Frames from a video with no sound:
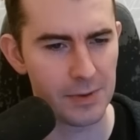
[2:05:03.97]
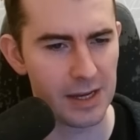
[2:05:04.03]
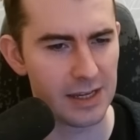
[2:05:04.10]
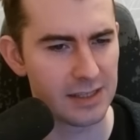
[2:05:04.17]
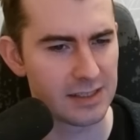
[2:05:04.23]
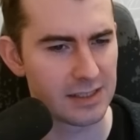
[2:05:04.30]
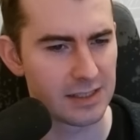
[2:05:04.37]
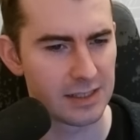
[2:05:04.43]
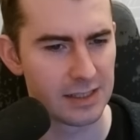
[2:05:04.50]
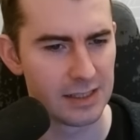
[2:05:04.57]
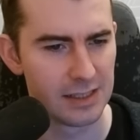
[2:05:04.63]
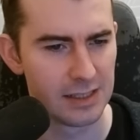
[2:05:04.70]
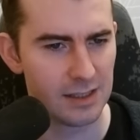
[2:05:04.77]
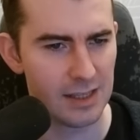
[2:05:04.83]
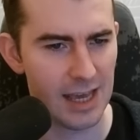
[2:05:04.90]
pass.
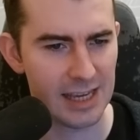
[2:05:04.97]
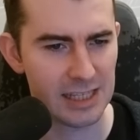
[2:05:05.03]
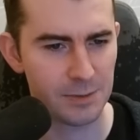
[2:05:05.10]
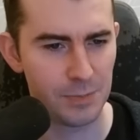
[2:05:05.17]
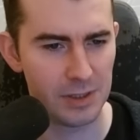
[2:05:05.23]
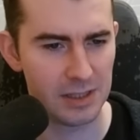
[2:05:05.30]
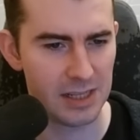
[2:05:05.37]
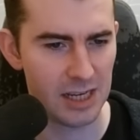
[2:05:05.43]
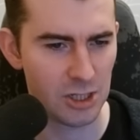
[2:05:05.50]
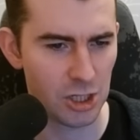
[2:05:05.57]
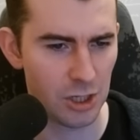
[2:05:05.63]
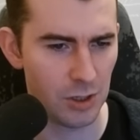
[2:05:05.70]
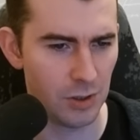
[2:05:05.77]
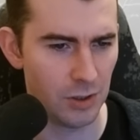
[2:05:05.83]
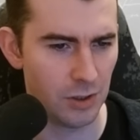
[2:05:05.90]

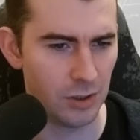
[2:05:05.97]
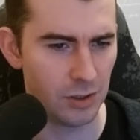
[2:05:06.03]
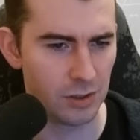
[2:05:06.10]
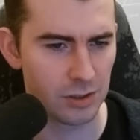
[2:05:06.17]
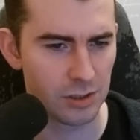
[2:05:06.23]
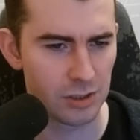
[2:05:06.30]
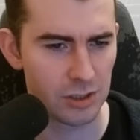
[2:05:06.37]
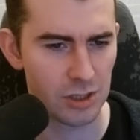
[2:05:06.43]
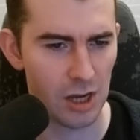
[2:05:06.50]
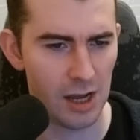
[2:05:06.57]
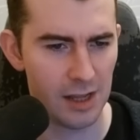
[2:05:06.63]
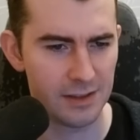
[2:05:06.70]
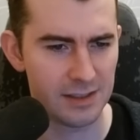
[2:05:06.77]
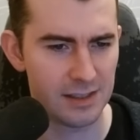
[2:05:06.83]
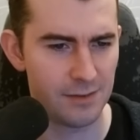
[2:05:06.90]
Expeditioner,
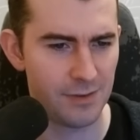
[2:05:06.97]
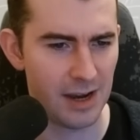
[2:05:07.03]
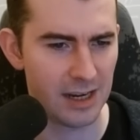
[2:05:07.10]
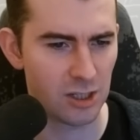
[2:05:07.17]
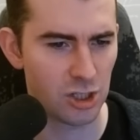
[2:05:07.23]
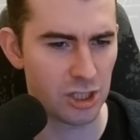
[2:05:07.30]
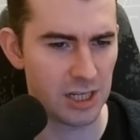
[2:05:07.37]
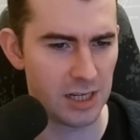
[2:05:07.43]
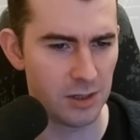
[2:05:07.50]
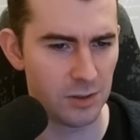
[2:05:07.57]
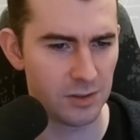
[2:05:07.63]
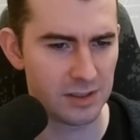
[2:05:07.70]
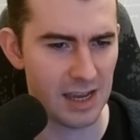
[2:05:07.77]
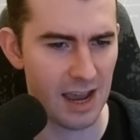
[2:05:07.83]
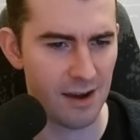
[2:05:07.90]
taunt Divine
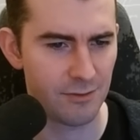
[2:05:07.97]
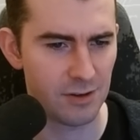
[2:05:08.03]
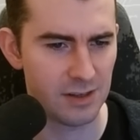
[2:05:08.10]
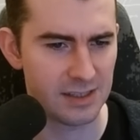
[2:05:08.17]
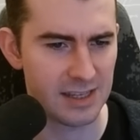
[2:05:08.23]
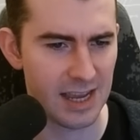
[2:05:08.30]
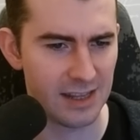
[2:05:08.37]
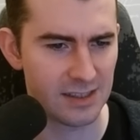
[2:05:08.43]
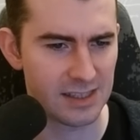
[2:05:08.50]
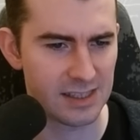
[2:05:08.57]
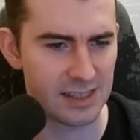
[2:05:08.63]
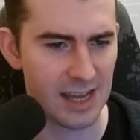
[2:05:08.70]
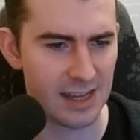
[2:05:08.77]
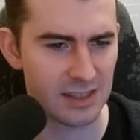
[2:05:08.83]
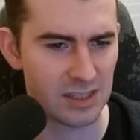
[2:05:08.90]
Shield. After this gains
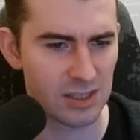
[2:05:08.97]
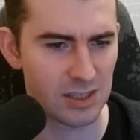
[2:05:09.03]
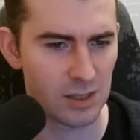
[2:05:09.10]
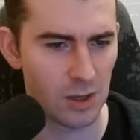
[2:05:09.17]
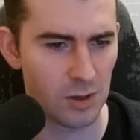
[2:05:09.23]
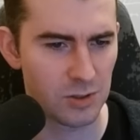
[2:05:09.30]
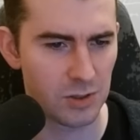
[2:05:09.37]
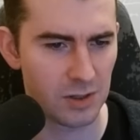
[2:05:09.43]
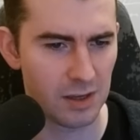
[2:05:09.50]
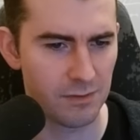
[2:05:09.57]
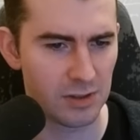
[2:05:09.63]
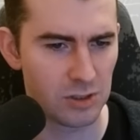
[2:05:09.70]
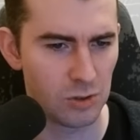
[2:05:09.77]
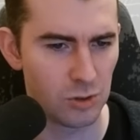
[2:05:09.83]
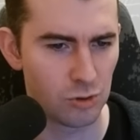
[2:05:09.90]
stats, also give
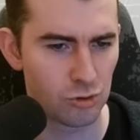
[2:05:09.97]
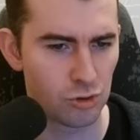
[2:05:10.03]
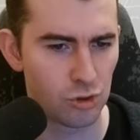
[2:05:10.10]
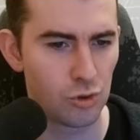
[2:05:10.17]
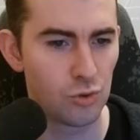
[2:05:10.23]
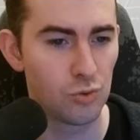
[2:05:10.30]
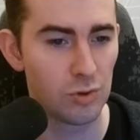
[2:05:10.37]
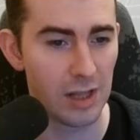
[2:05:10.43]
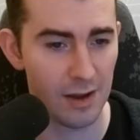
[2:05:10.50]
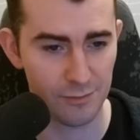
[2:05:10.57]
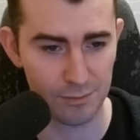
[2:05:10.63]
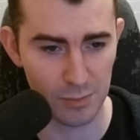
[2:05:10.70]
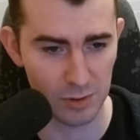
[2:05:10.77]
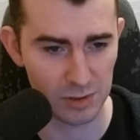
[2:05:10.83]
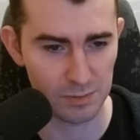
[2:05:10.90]
it to the 2
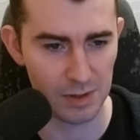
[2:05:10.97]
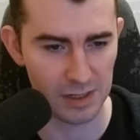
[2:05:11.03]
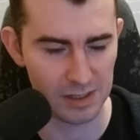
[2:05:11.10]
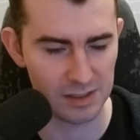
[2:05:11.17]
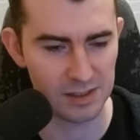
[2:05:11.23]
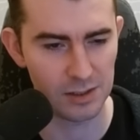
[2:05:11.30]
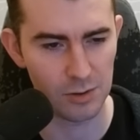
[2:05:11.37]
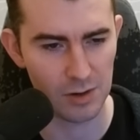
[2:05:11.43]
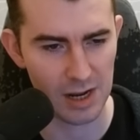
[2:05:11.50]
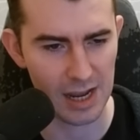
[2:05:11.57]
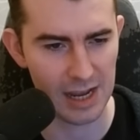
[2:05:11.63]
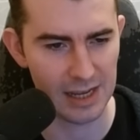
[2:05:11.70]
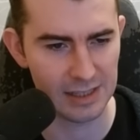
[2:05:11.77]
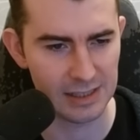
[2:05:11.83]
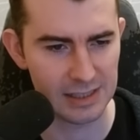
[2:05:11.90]
leftmost minions in your
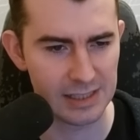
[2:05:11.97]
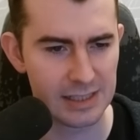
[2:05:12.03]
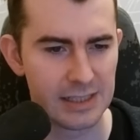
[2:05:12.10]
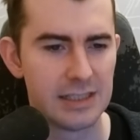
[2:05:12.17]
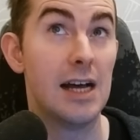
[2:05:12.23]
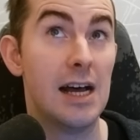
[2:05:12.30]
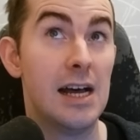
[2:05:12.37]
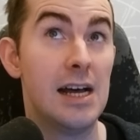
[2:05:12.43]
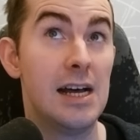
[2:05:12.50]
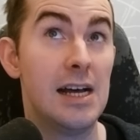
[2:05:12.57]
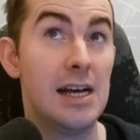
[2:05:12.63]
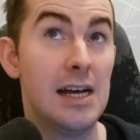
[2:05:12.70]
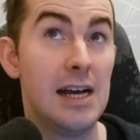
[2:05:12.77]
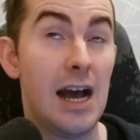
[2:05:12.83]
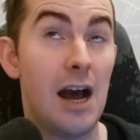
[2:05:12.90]
hand.
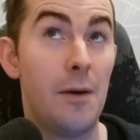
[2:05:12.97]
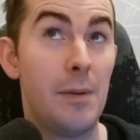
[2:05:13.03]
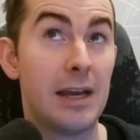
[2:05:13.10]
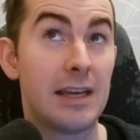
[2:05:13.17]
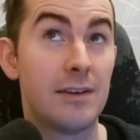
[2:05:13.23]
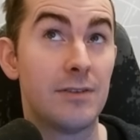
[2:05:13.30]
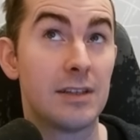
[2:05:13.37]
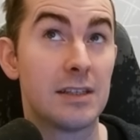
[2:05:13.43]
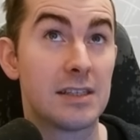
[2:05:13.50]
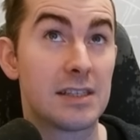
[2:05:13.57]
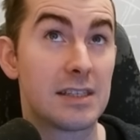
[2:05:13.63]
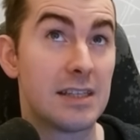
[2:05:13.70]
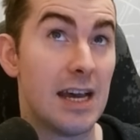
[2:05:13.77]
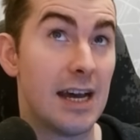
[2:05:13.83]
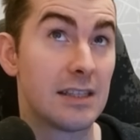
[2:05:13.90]
How am I giving the
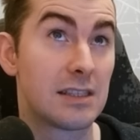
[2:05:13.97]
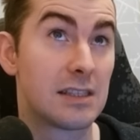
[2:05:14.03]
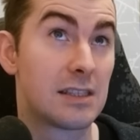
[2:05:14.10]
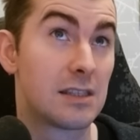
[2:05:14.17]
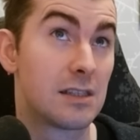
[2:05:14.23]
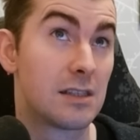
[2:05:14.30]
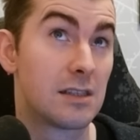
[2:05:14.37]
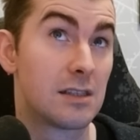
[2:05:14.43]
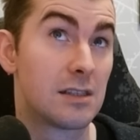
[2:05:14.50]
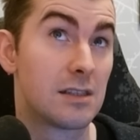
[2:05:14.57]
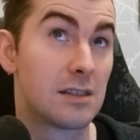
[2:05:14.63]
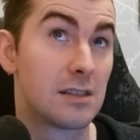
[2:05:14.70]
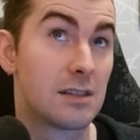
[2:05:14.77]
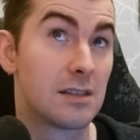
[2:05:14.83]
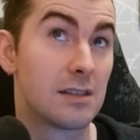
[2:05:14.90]
stats?
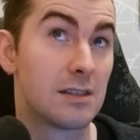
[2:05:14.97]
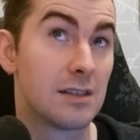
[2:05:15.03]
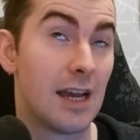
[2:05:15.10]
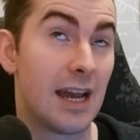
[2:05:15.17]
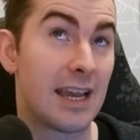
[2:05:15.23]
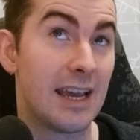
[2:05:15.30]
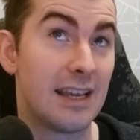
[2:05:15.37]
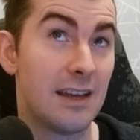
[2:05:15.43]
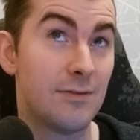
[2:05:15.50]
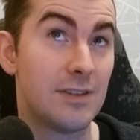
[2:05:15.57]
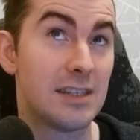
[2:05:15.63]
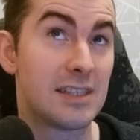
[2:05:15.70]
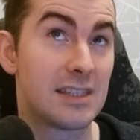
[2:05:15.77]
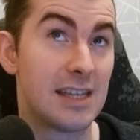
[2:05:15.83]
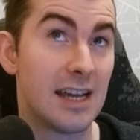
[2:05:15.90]
I can give
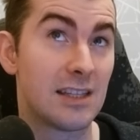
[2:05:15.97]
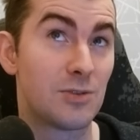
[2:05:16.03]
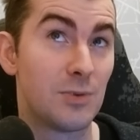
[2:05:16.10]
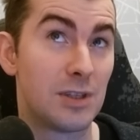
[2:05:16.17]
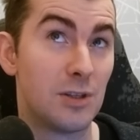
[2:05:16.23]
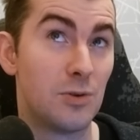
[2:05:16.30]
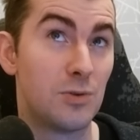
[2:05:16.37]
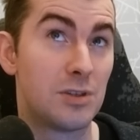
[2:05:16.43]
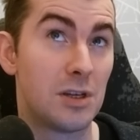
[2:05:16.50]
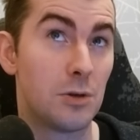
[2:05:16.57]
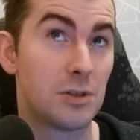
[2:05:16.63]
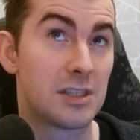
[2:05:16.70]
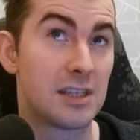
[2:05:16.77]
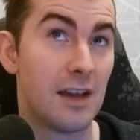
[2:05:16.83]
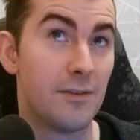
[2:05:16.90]
the stats with the new
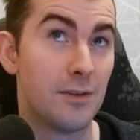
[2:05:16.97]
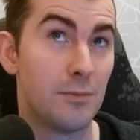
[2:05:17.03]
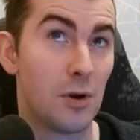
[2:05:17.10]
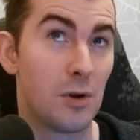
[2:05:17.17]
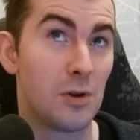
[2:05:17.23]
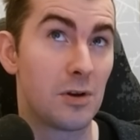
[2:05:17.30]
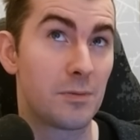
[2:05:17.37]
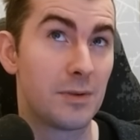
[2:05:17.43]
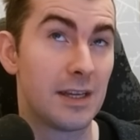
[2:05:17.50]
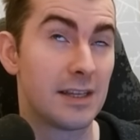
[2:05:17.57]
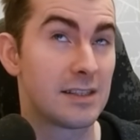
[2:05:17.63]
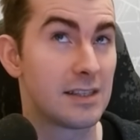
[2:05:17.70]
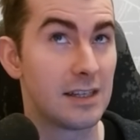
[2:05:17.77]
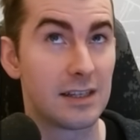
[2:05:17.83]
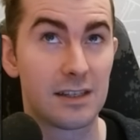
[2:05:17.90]
tier 7 Murloc, but
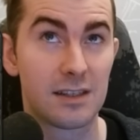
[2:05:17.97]
that's